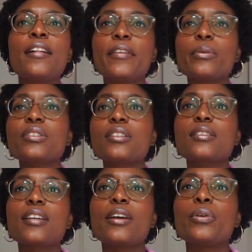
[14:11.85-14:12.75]
there was this
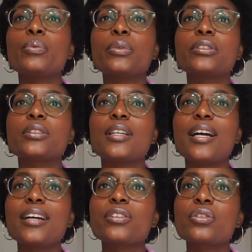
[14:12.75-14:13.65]
guy who was
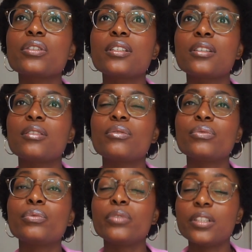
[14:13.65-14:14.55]
actually
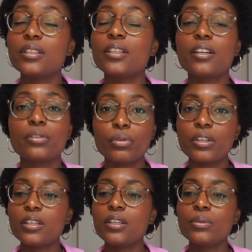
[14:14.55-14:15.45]
really
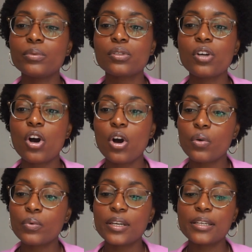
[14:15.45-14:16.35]
annoying. He was
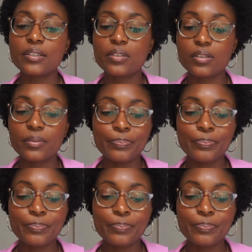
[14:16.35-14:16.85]
always,